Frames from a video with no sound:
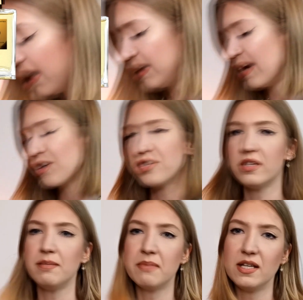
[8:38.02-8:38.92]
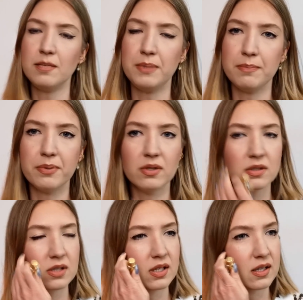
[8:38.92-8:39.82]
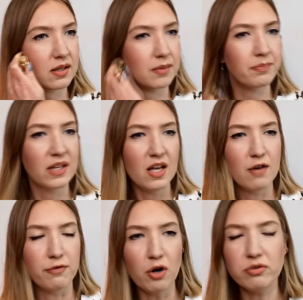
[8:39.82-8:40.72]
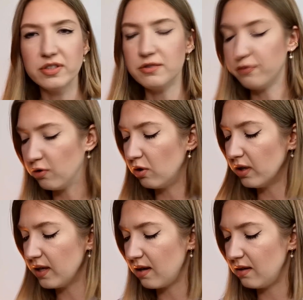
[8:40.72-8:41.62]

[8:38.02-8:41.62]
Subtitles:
and actually many people voted for